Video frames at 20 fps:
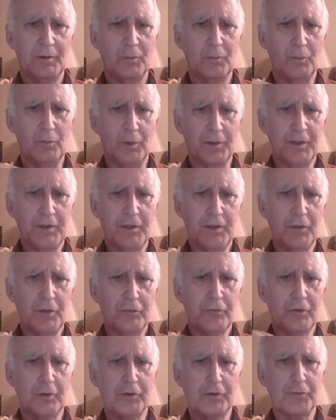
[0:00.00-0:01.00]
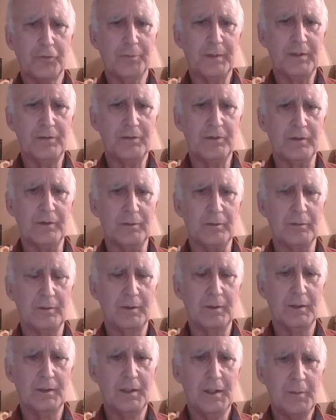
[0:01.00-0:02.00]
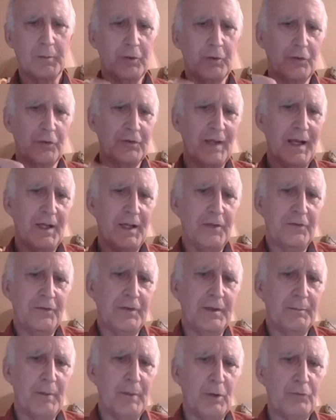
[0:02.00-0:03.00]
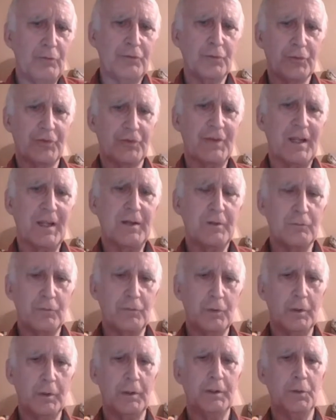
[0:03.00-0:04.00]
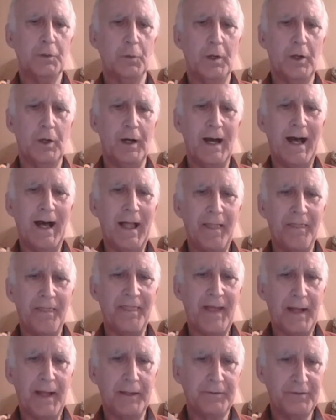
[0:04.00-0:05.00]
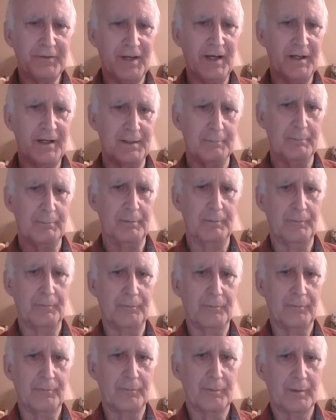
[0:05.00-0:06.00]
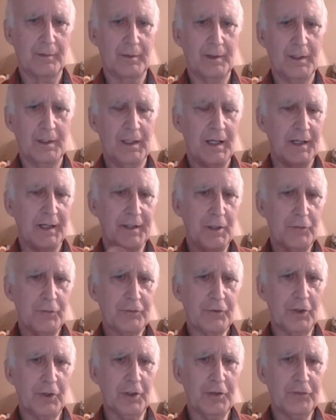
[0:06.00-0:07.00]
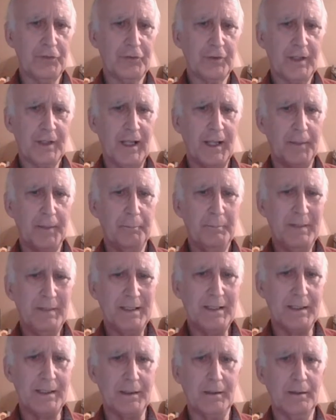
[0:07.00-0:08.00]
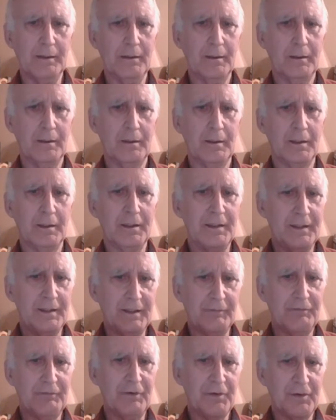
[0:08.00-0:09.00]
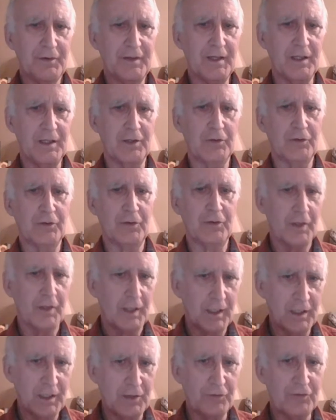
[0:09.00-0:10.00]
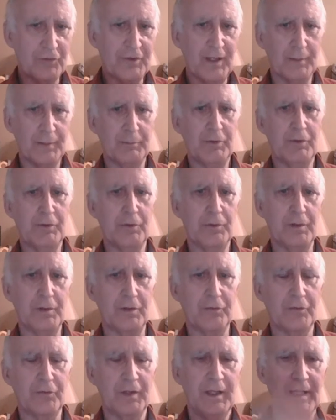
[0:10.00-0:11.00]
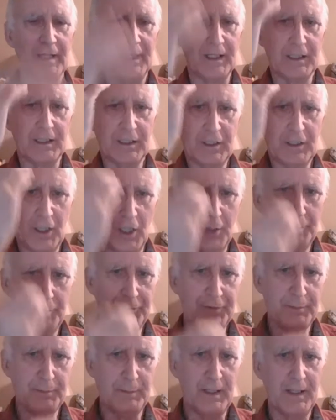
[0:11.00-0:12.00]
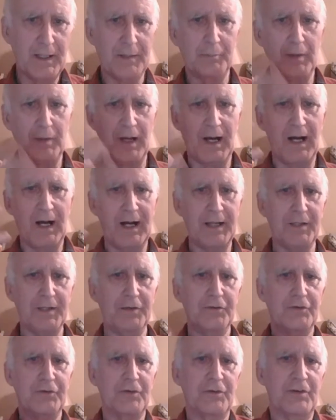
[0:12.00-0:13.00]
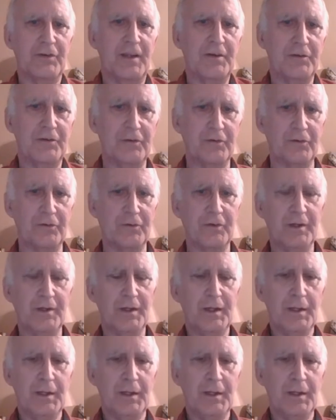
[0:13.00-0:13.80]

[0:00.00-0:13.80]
What did those colors mean to you? Because that is the emotional state of where you are at that time. And those colors can mean different things each time you do this. It calms the mind but heightens the senses.